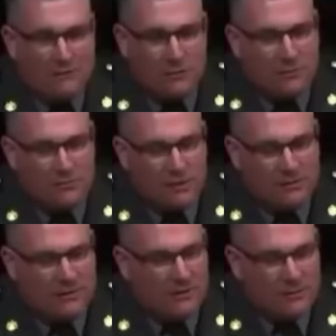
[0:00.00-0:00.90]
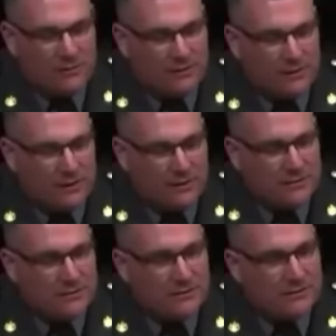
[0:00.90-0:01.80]
I have no, nothing in the briefing
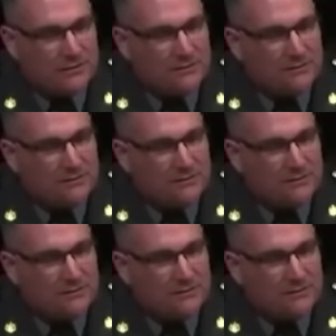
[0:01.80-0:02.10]
that I was given.